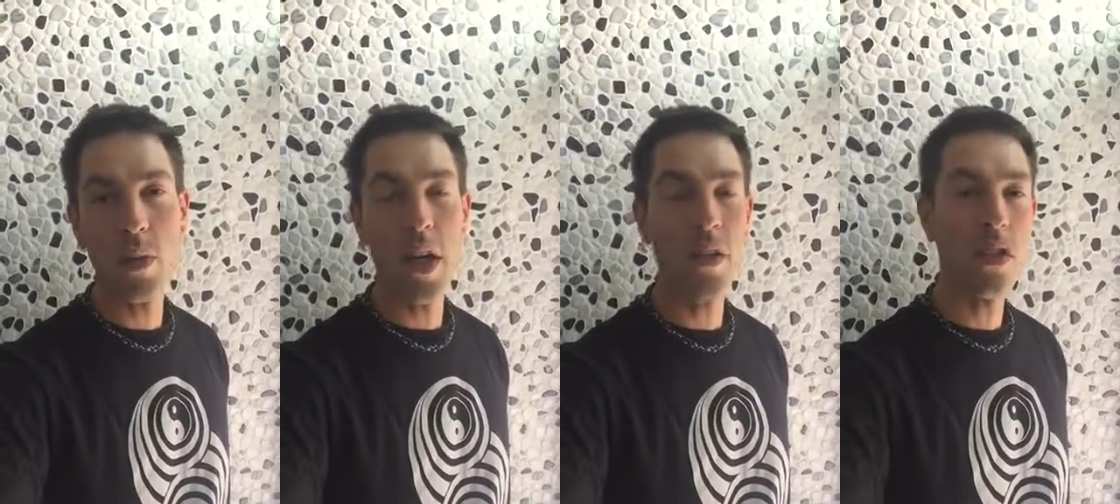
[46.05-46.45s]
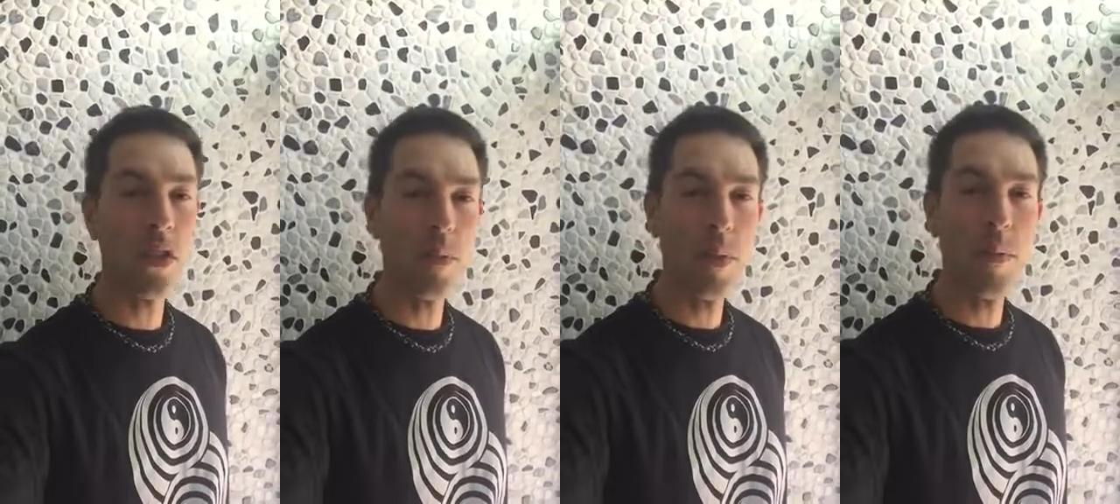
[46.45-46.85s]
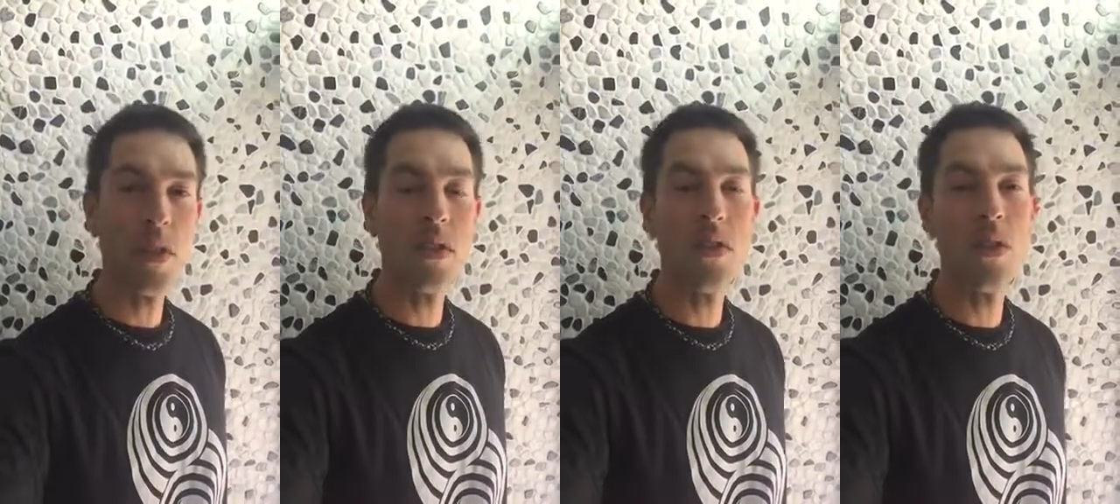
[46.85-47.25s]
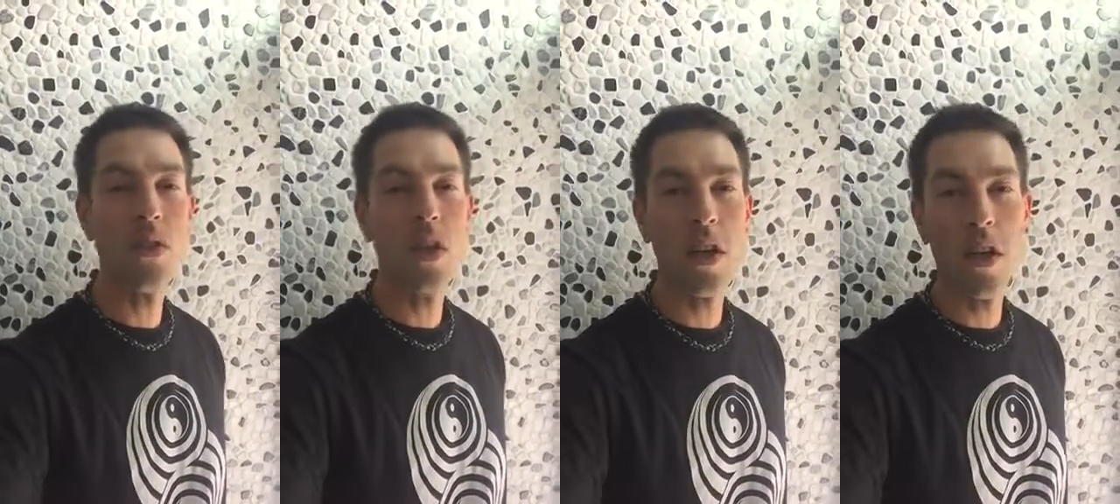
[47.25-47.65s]
We got term limits in
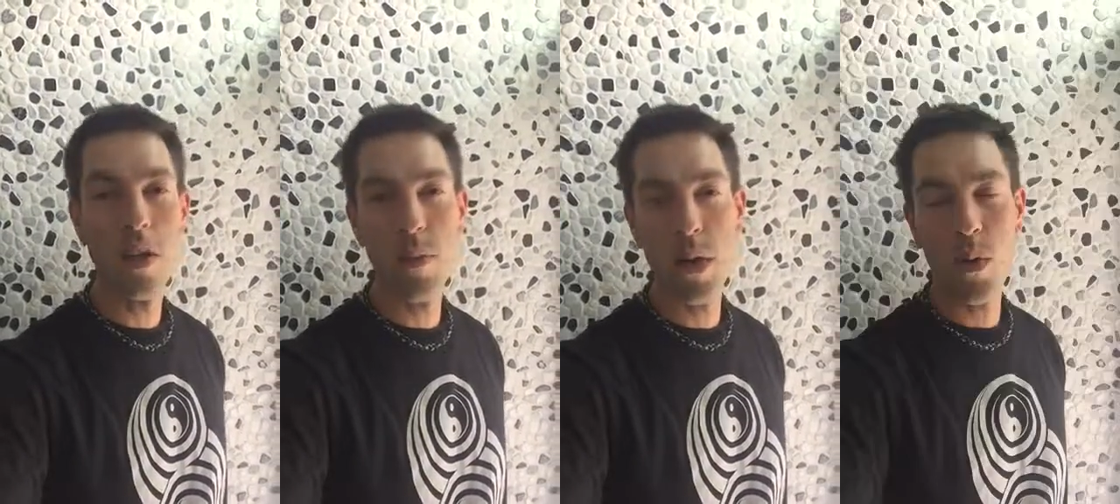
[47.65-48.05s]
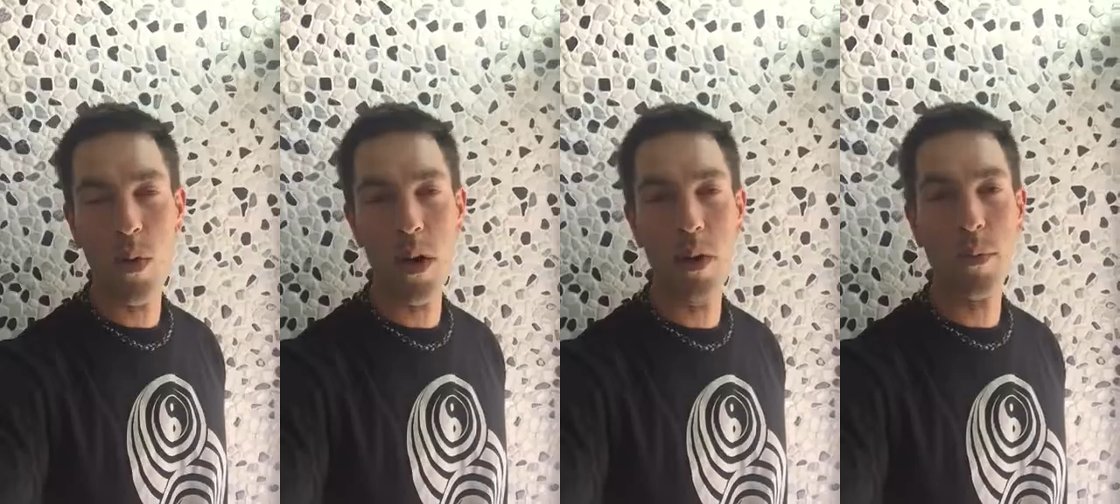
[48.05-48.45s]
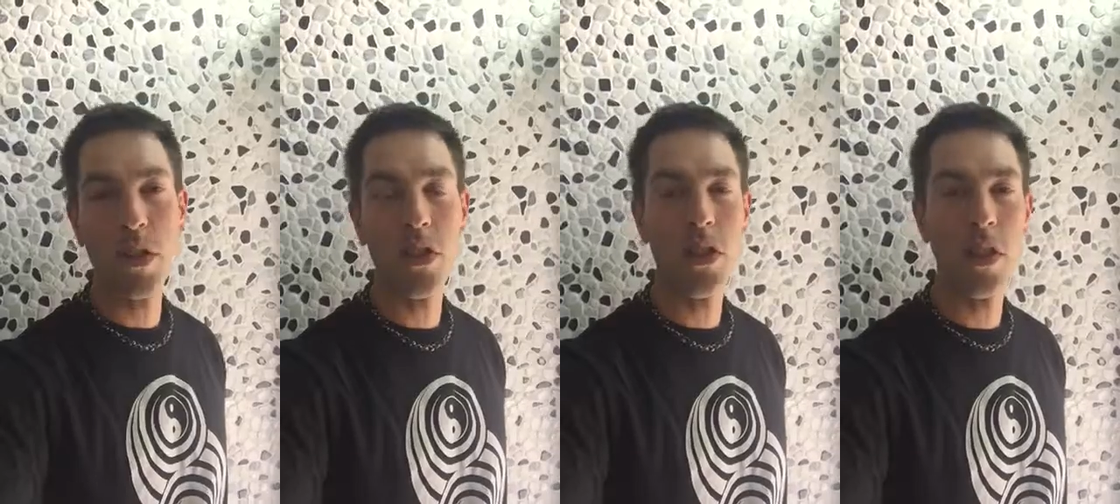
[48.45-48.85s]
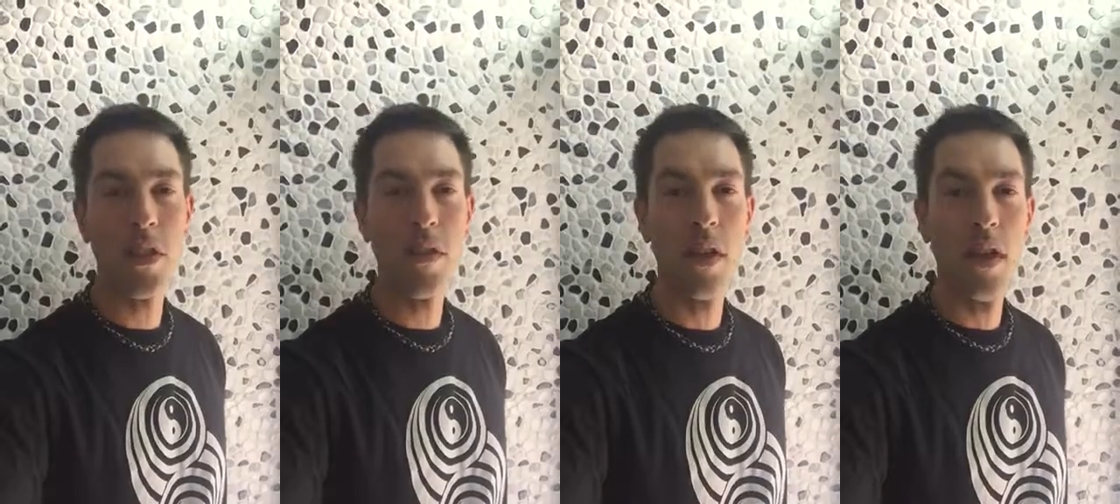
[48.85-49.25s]
Tucson, marijuana
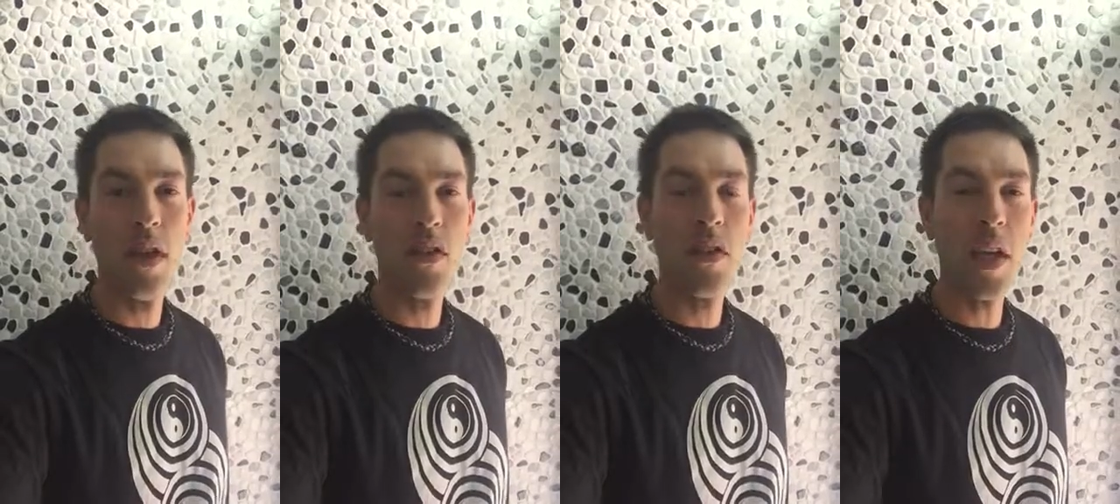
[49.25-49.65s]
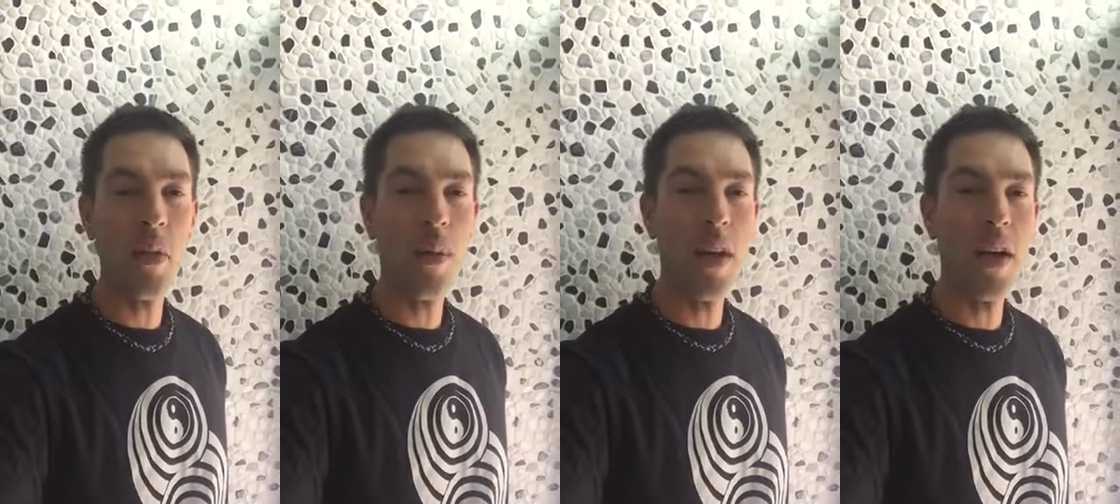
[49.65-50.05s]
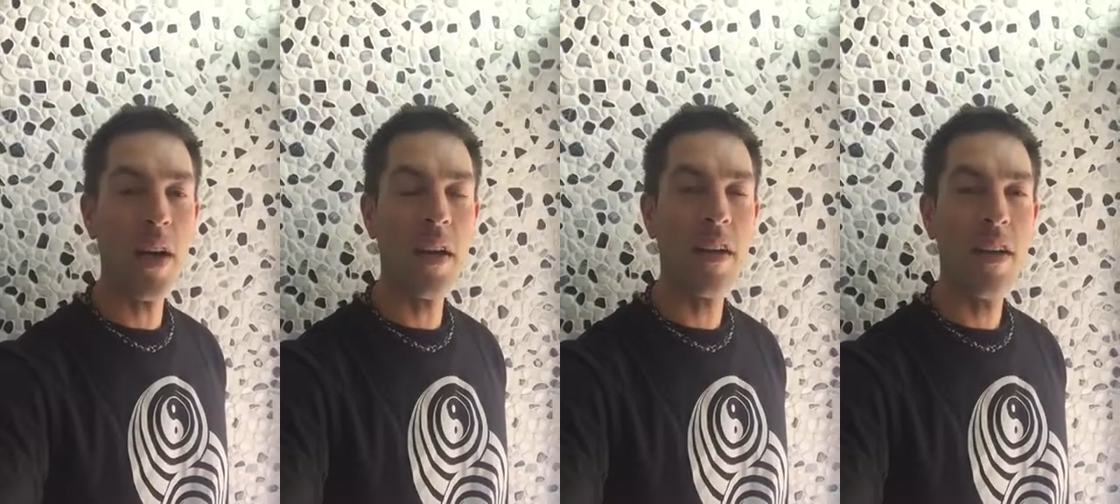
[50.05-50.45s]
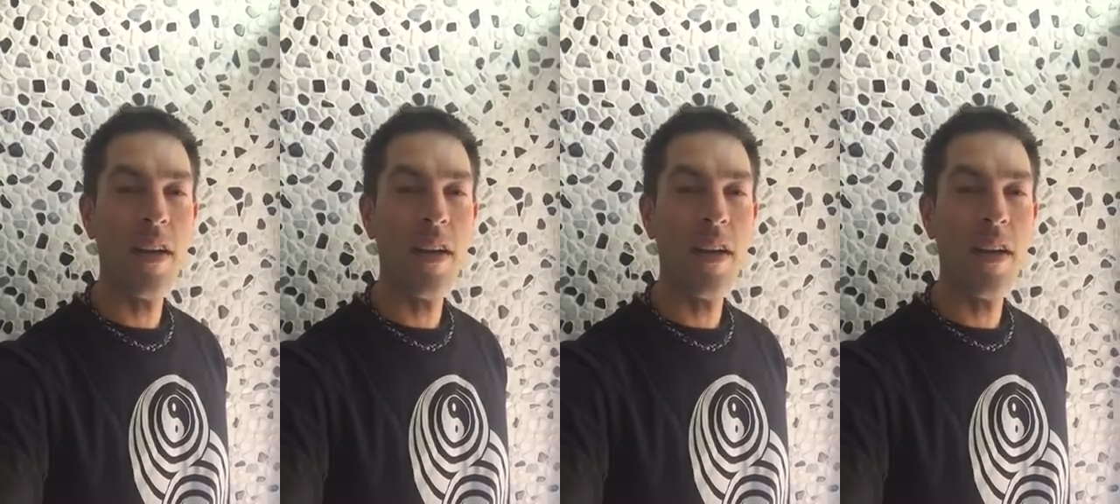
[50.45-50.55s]
petition statewide.